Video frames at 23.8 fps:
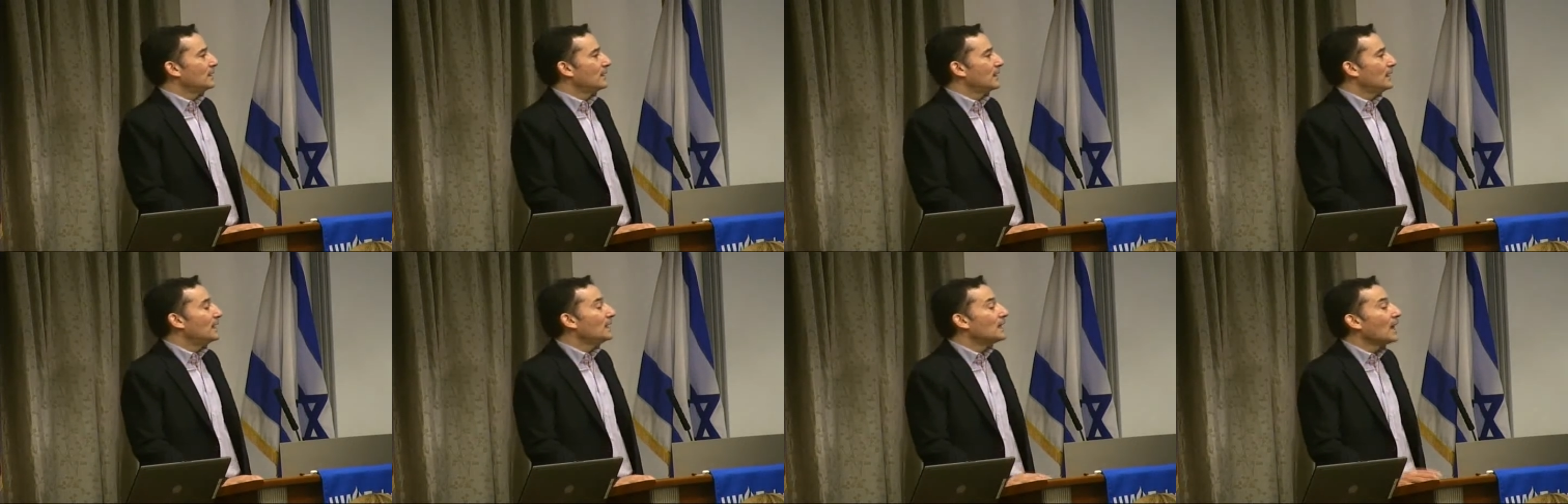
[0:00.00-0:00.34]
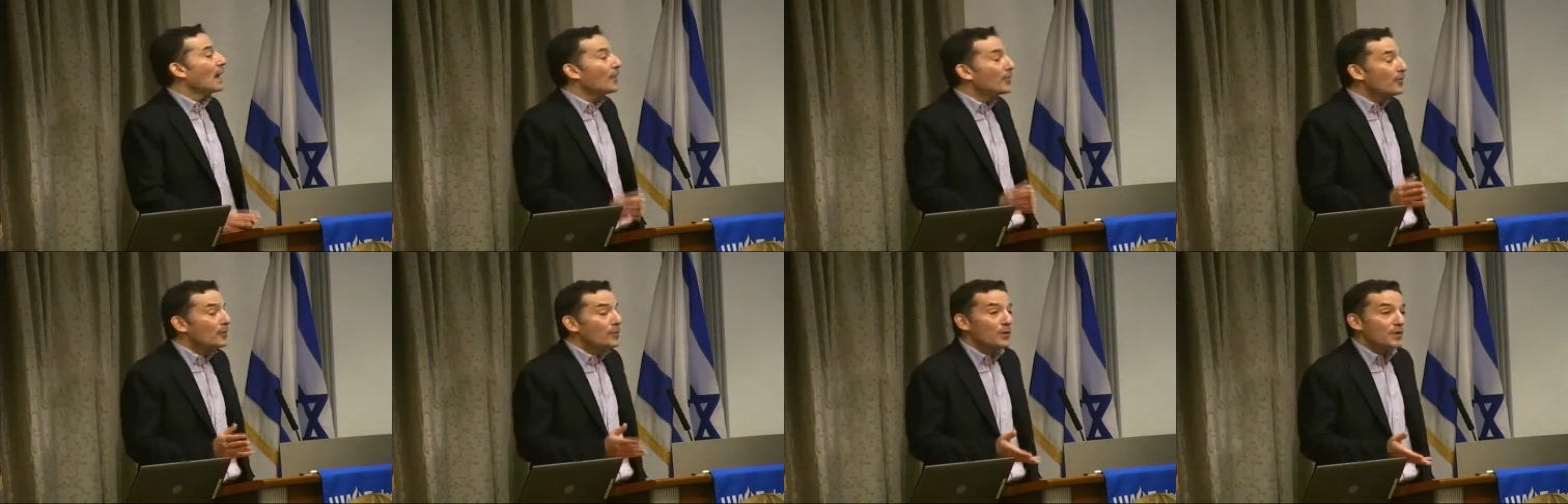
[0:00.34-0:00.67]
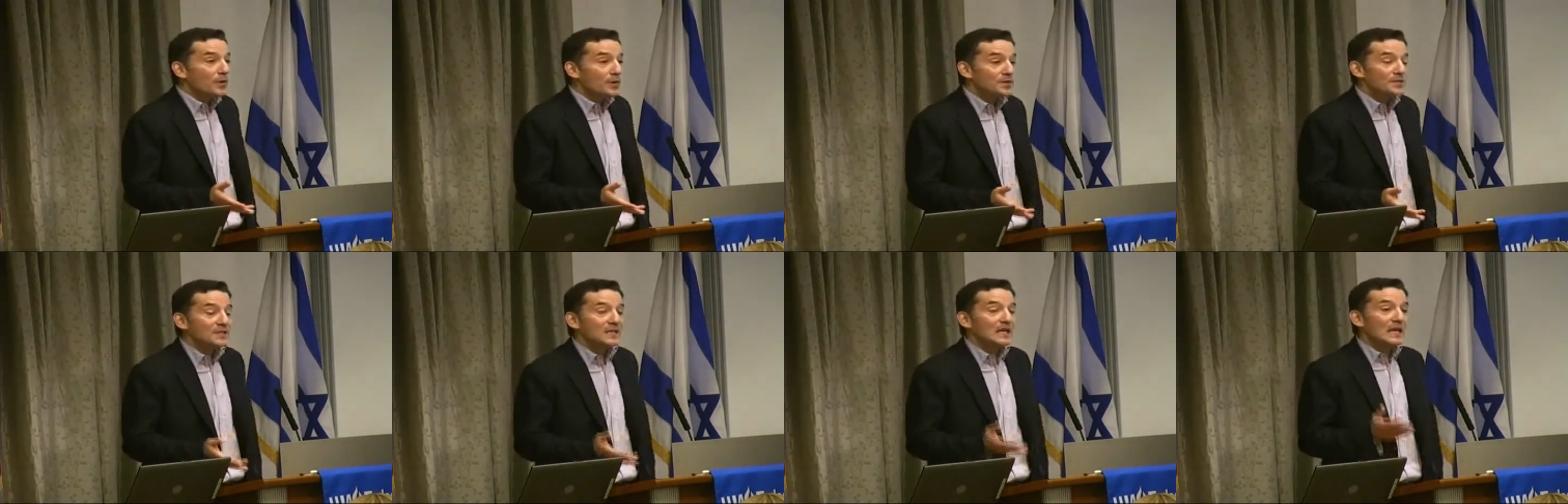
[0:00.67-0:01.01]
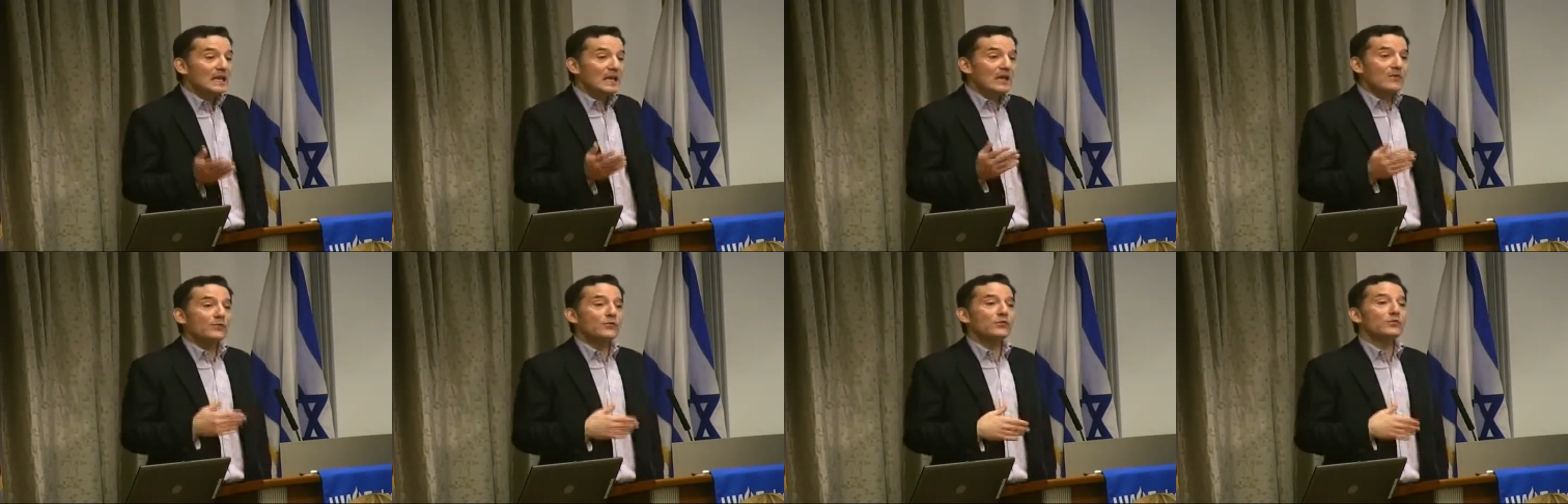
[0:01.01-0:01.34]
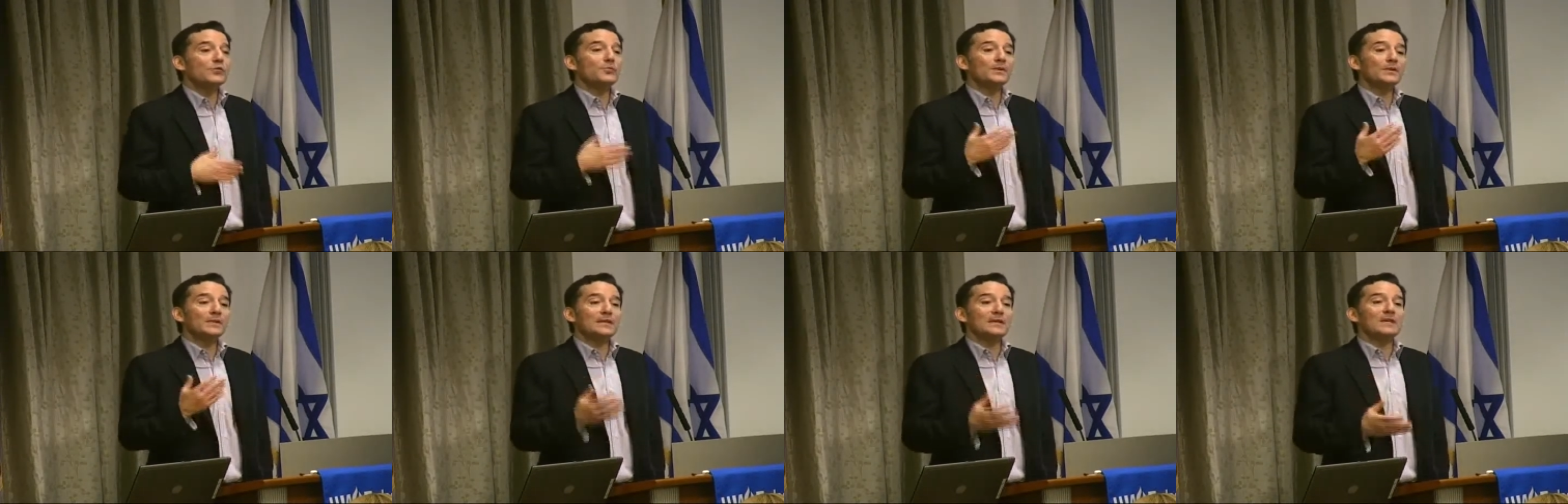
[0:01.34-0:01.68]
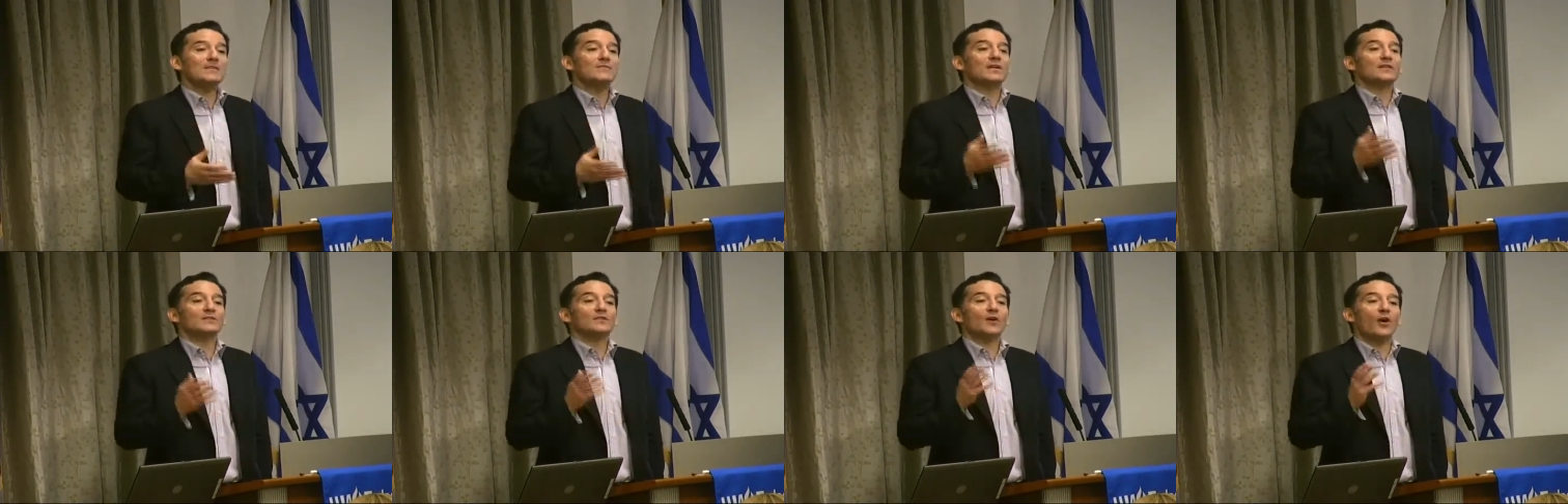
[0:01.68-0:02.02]
In other words, if you
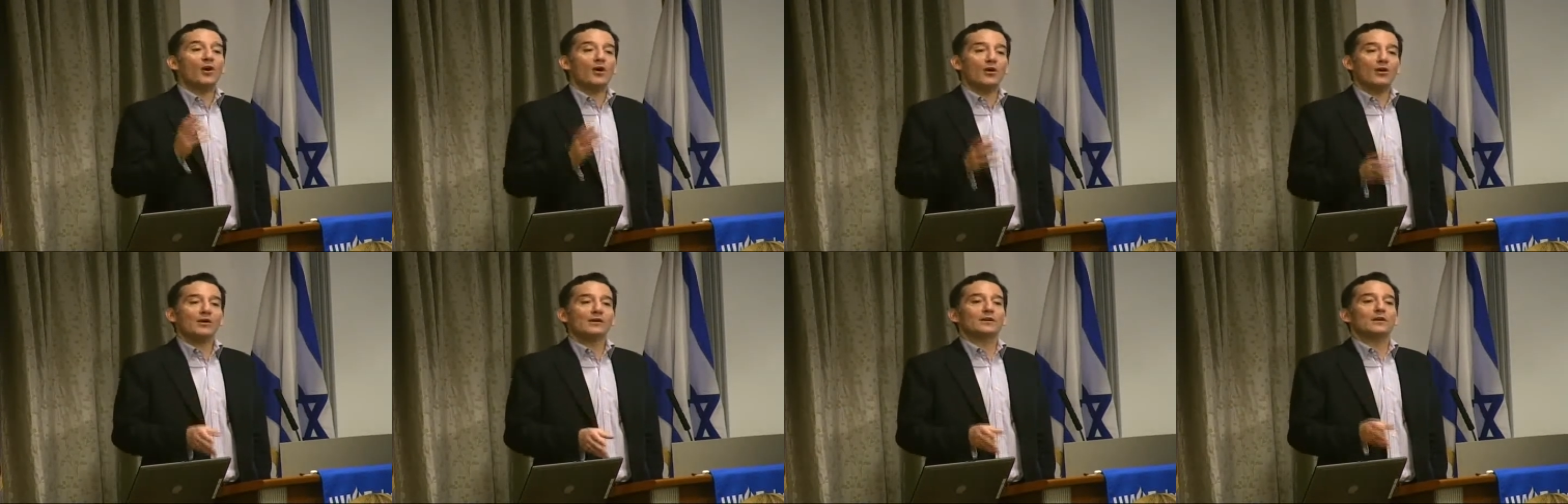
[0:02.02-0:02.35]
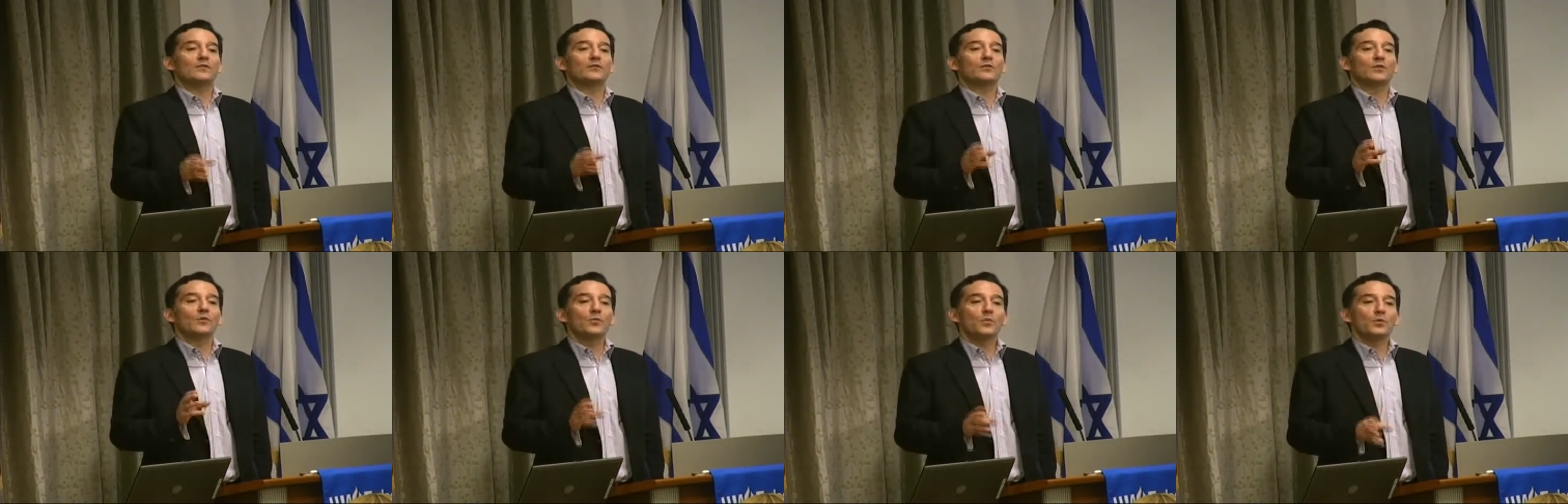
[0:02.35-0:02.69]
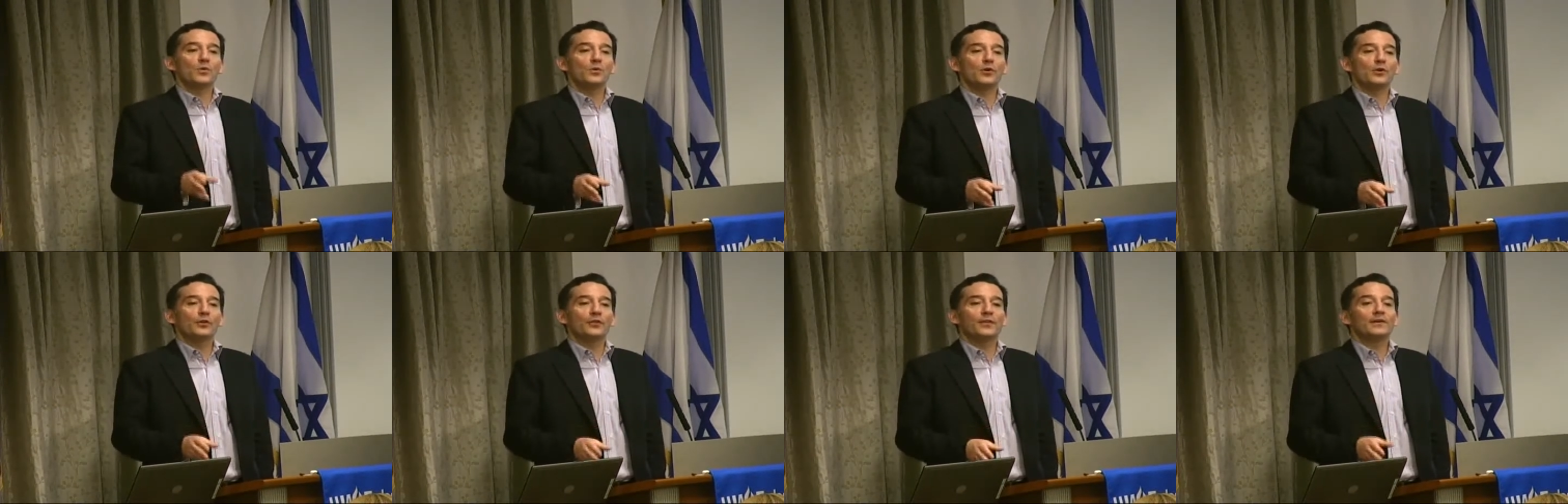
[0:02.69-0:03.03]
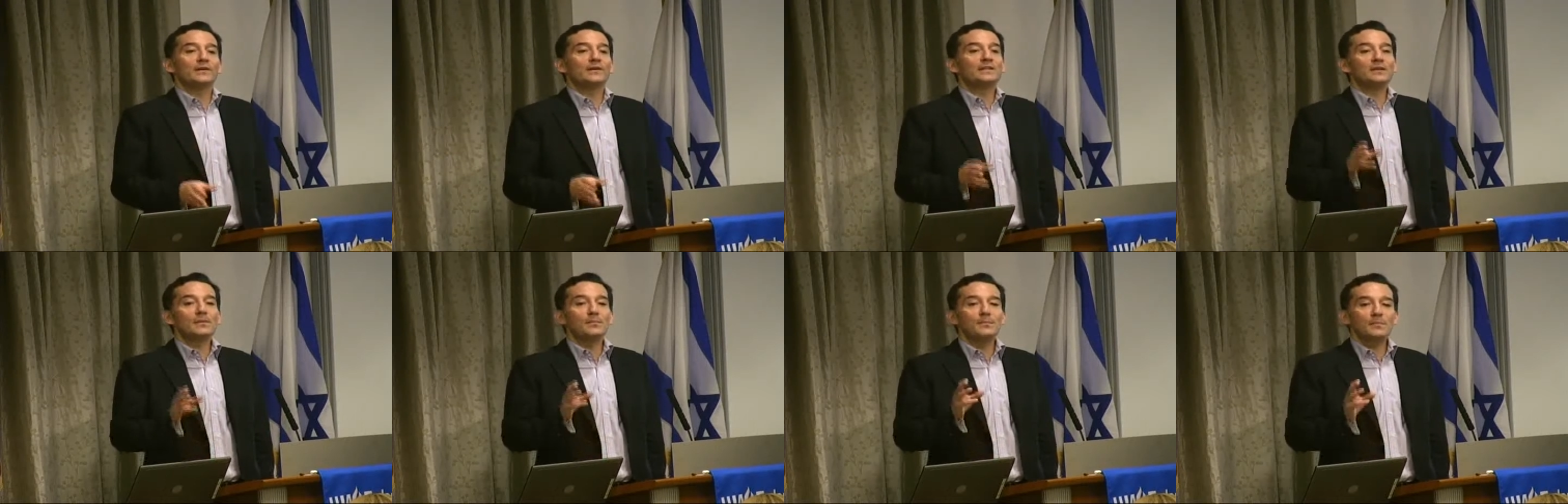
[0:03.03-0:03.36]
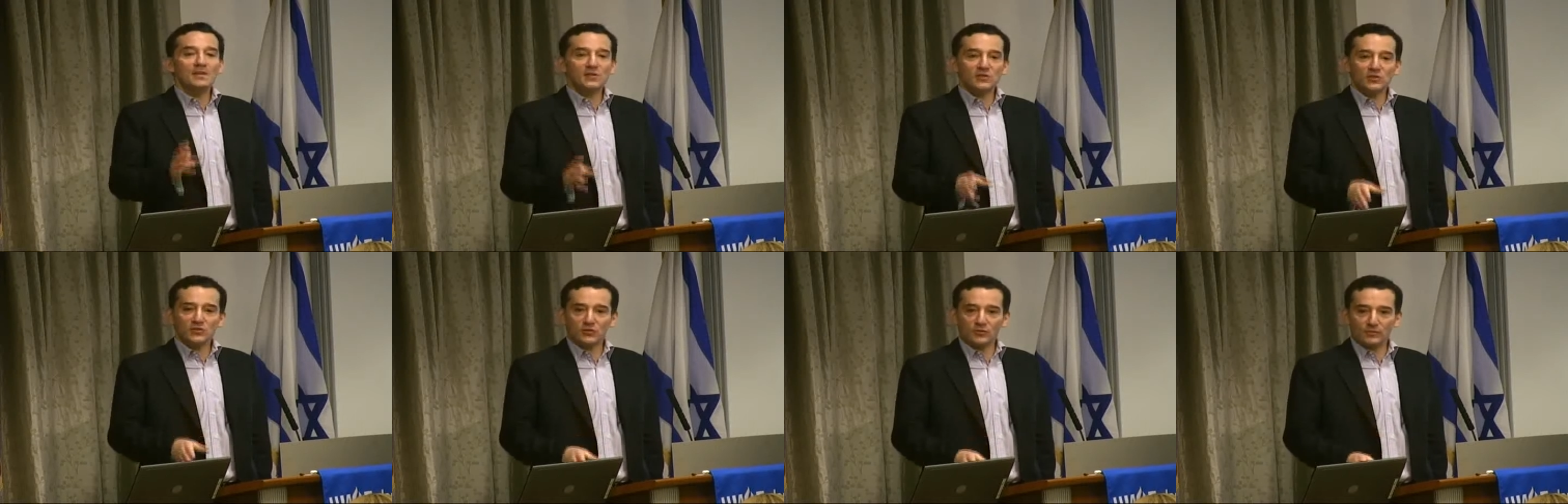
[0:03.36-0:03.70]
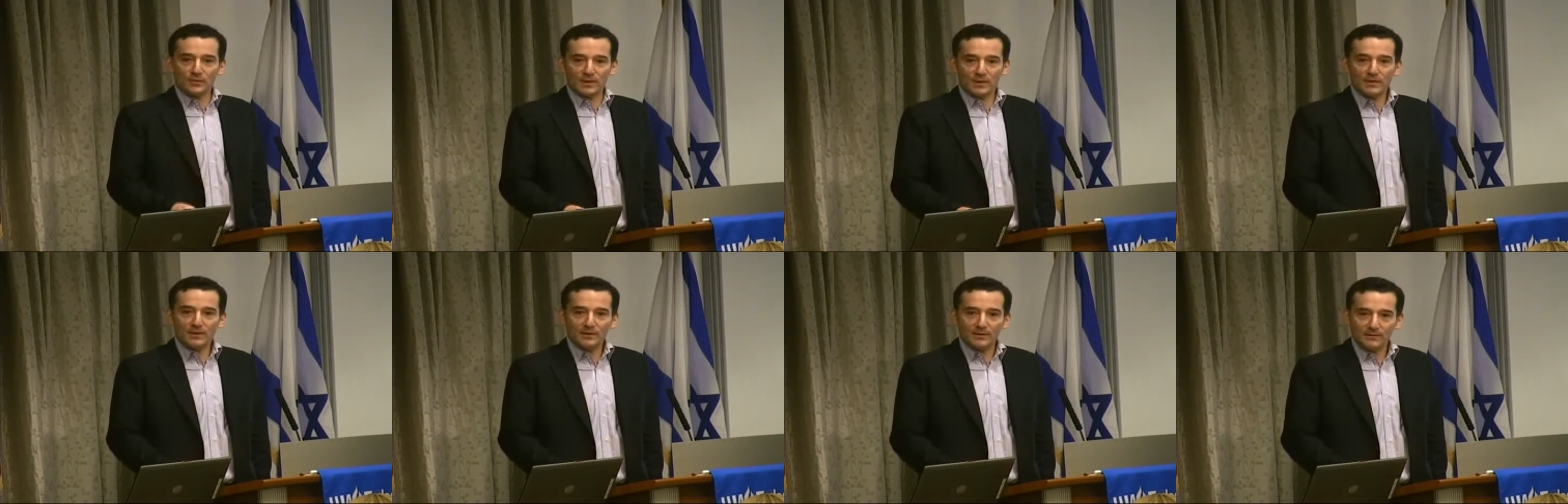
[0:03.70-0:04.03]
believe at the heart of the world there is a
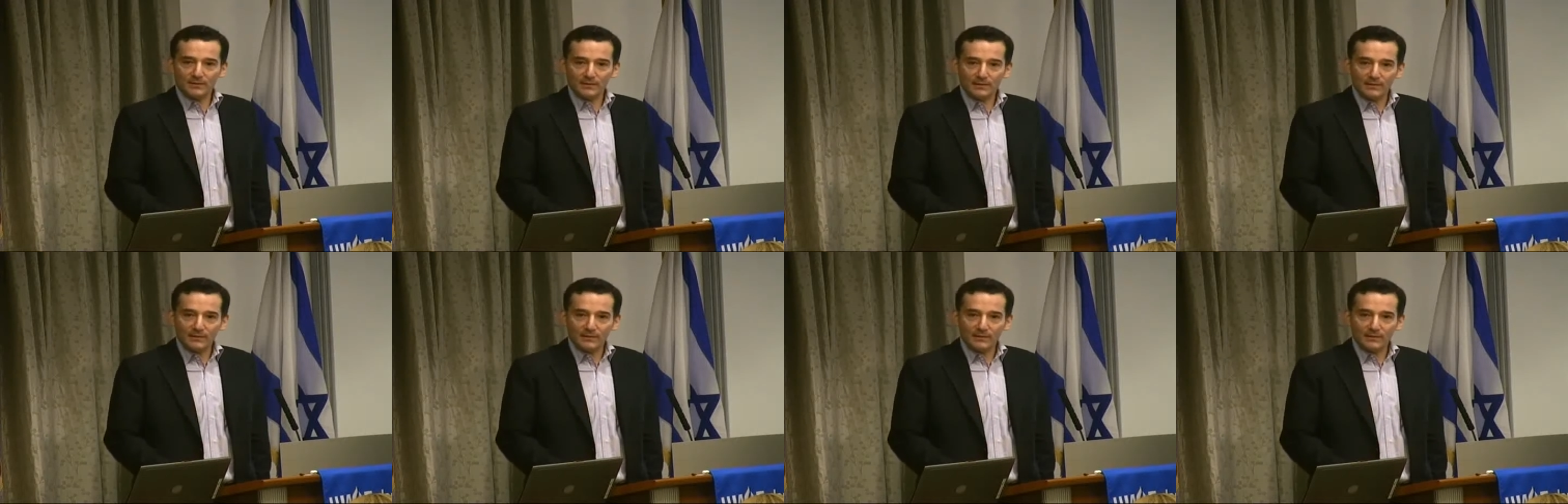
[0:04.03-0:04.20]
mystery,